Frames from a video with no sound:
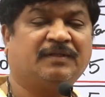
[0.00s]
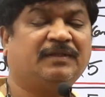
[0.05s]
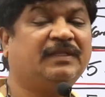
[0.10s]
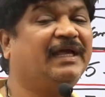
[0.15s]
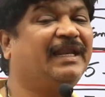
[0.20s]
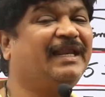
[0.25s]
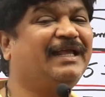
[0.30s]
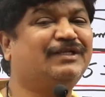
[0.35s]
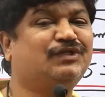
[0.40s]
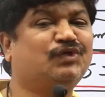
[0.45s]

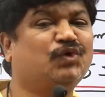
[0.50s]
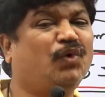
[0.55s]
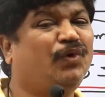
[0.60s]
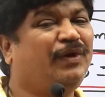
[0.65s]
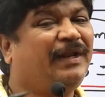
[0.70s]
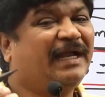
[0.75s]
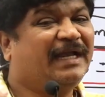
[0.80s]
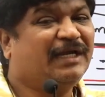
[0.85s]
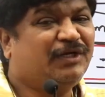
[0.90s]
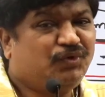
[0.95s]
there is no
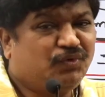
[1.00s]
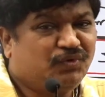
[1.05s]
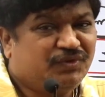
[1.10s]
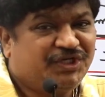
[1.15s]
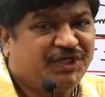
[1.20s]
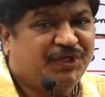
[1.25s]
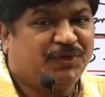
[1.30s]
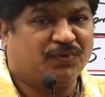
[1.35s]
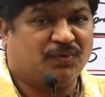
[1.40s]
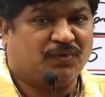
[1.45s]

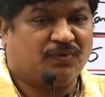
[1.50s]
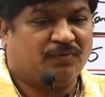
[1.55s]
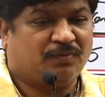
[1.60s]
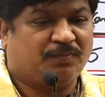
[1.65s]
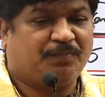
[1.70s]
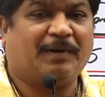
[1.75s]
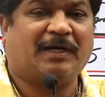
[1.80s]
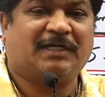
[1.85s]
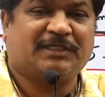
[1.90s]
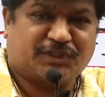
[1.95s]
negative zero.
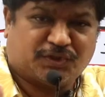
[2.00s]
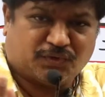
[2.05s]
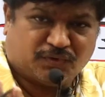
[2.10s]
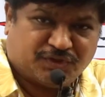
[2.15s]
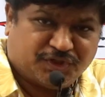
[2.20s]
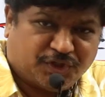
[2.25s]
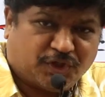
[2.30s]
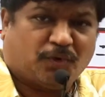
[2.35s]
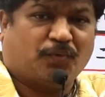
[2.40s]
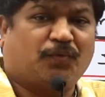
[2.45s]

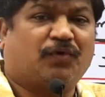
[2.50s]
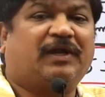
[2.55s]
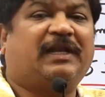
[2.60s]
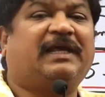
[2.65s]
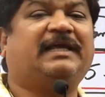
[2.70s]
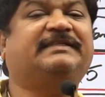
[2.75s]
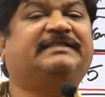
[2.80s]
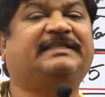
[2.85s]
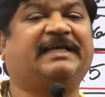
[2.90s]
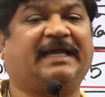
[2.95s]
Positive zero
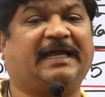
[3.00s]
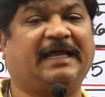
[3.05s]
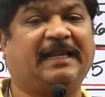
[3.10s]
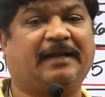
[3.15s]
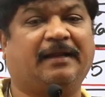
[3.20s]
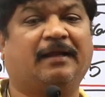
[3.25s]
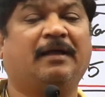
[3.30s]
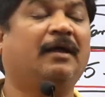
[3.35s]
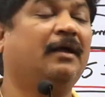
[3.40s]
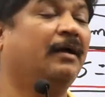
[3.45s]
only is
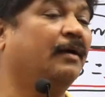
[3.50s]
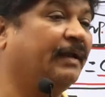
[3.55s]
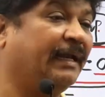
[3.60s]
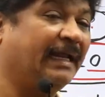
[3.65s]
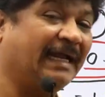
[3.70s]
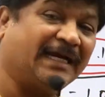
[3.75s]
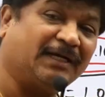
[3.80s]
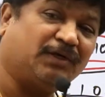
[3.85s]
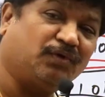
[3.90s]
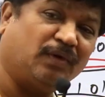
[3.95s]
there.
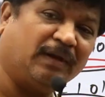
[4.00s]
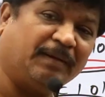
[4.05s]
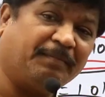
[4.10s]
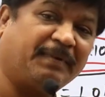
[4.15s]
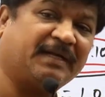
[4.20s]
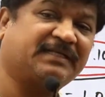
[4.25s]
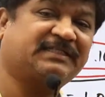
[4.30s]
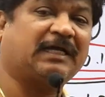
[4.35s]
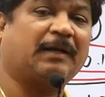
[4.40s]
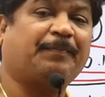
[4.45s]
Negative
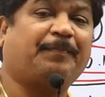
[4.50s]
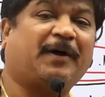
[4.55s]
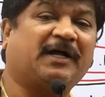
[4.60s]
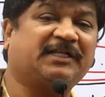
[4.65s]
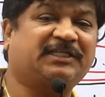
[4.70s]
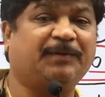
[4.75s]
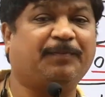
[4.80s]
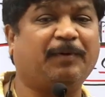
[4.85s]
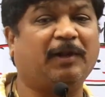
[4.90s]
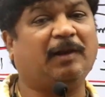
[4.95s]
numbers are
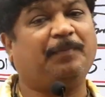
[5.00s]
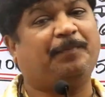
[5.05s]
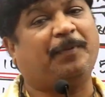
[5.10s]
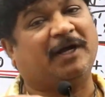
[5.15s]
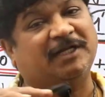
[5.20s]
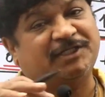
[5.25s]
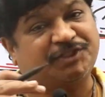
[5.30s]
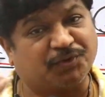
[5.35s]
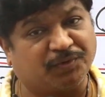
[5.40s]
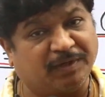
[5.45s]
possible.
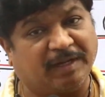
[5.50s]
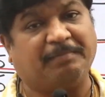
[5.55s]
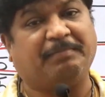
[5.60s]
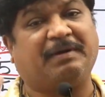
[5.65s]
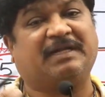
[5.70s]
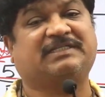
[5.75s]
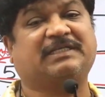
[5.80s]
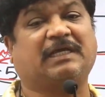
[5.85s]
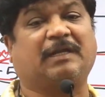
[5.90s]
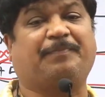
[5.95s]
Positive
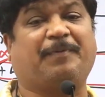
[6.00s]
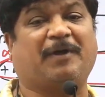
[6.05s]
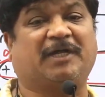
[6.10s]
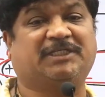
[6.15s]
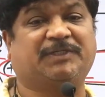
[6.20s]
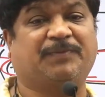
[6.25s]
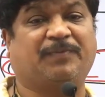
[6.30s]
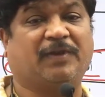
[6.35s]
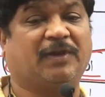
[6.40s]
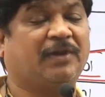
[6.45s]
numbers are
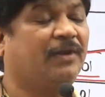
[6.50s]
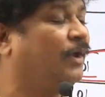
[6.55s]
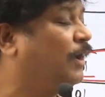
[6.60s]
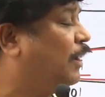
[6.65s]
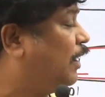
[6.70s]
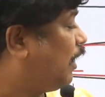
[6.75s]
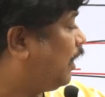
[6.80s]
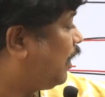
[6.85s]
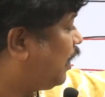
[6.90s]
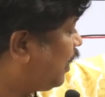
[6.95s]
possible.
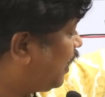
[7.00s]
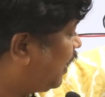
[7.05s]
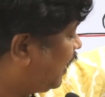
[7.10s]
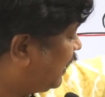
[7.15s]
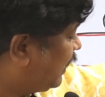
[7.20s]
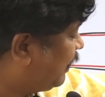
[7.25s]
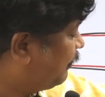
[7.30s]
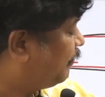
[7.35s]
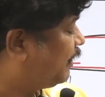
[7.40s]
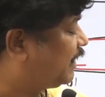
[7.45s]

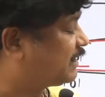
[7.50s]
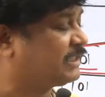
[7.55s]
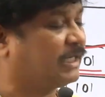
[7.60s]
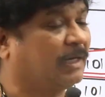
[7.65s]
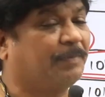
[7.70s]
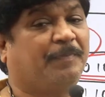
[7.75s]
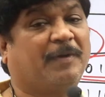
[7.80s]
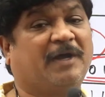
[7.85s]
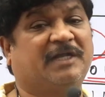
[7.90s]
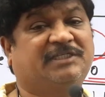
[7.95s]
All numbers
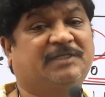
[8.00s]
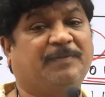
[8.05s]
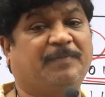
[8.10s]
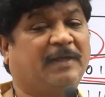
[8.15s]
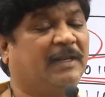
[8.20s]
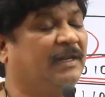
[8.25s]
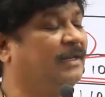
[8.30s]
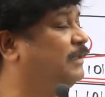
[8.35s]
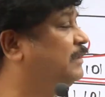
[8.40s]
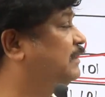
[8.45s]
are
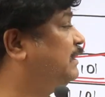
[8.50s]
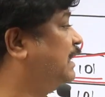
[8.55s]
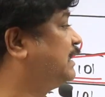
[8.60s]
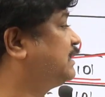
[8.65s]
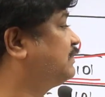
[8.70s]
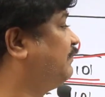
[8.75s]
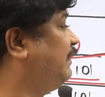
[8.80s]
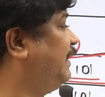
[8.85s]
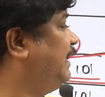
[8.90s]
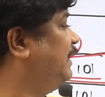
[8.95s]
possible.
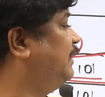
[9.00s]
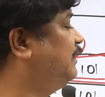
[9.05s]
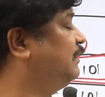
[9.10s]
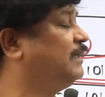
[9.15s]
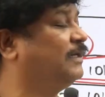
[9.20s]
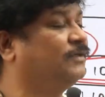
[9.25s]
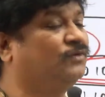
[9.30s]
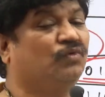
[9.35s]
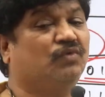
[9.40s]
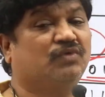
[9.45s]
That's why
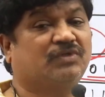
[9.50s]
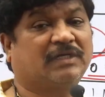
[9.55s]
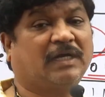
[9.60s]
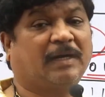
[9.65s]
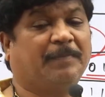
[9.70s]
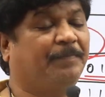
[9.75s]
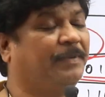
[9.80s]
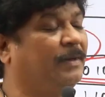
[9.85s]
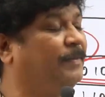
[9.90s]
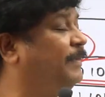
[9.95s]
the two's
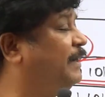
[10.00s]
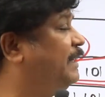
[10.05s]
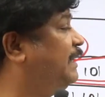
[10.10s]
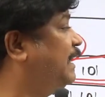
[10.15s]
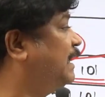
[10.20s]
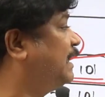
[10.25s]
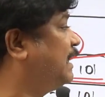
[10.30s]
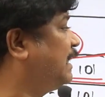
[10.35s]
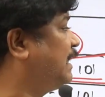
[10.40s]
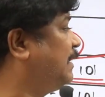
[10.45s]
complement
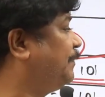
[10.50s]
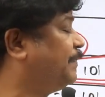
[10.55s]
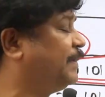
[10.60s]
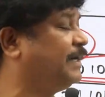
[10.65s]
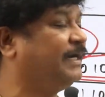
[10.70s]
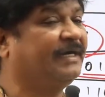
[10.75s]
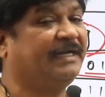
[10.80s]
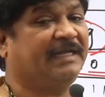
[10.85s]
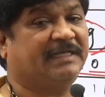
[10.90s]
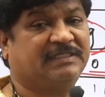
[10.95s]
data
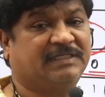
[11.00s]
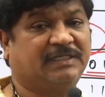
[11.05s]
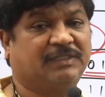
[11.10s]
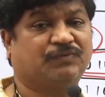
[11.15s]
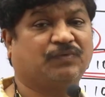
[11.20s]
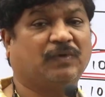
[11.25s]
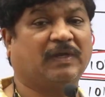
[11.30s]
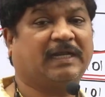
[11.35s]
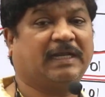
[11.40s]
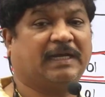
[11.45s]
representation
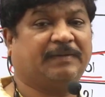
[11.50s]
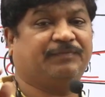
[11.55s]
is one